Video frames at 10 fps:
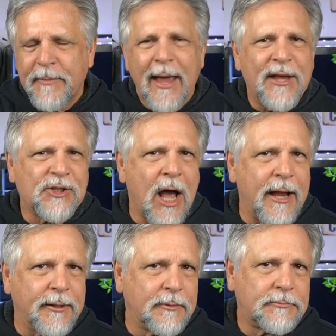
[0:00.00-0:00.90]
has
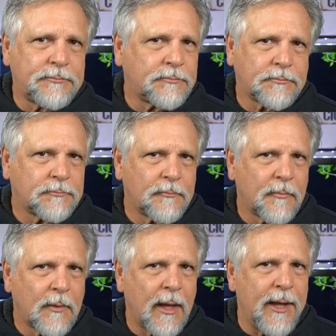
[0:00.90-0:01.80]
gotten
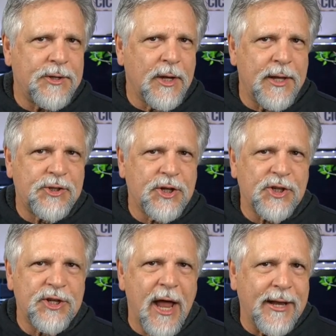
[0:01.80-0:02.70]
it, it's
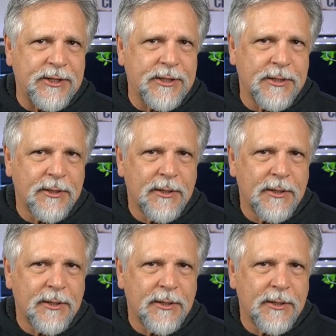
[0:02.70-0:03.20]
just nuts.